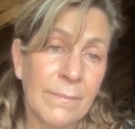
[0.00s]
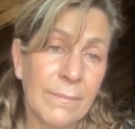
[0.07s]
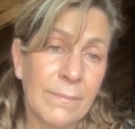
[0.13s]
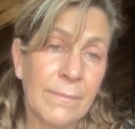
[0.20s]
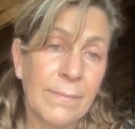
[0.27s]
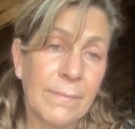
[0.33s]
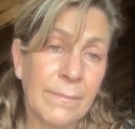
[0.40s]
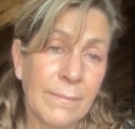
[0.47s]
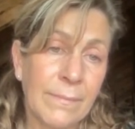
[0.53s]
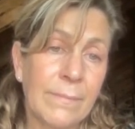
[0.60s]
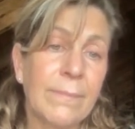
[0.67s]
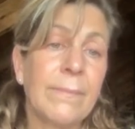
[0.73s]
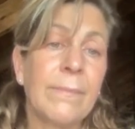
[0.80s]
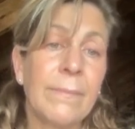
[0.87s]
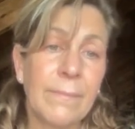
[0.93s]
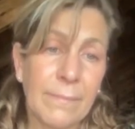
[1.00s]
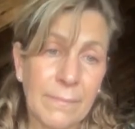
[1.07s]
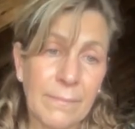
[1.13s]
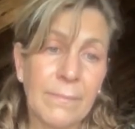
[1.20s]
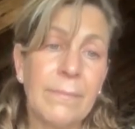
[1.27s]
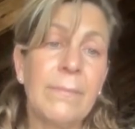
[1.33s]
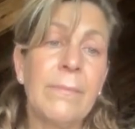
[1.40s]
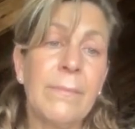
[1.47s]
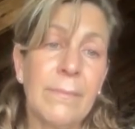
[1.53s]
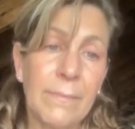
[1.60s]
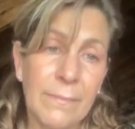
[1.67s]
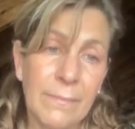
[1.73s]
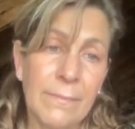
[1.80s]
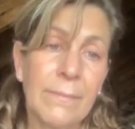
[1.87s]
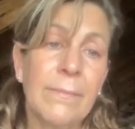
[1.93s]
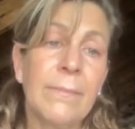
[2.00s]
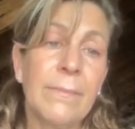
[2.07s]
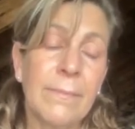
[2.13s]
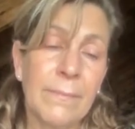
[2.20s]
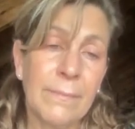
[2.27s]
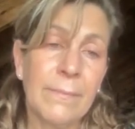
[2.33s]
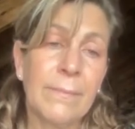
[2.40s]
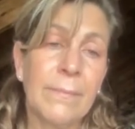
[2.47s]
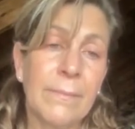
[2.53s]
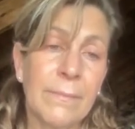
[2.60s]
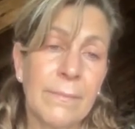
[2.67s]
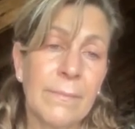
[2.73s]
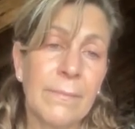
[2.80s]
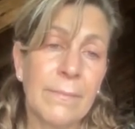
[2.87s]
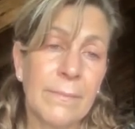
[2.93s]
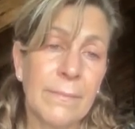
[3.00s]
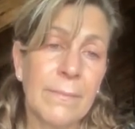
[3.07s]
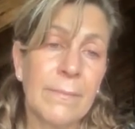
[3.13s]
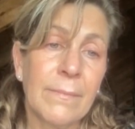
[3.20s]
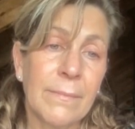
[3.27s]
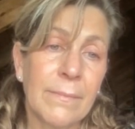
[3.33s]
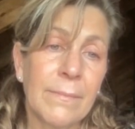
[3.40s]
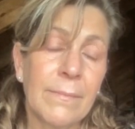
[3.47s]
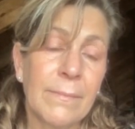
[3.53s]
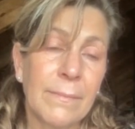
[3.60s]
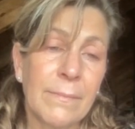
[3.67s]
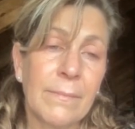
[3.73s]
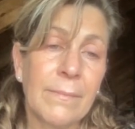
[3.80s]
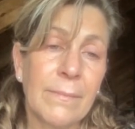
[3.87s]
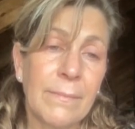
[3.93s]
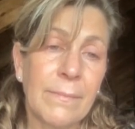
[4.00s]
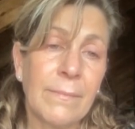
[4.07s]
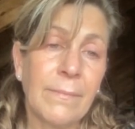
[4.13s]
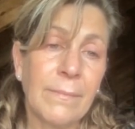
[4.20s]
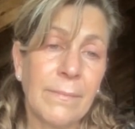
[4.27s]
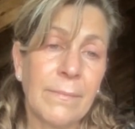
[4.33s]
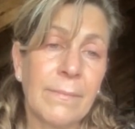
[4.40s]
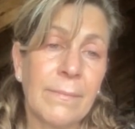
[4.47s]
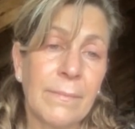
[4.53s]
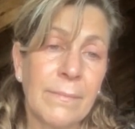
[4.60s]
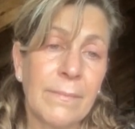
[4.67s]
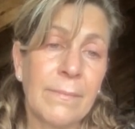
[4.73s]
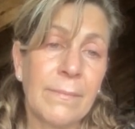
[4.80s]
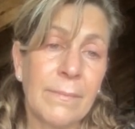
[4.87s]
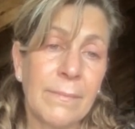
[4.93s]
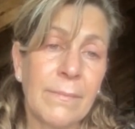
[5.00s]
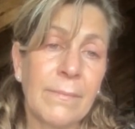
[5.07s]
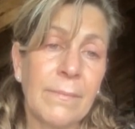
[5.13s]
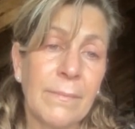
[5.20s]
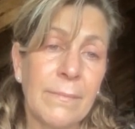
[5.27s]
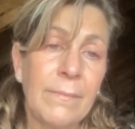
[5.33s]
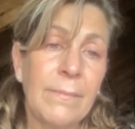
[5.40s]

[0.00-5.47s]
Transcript: (silent)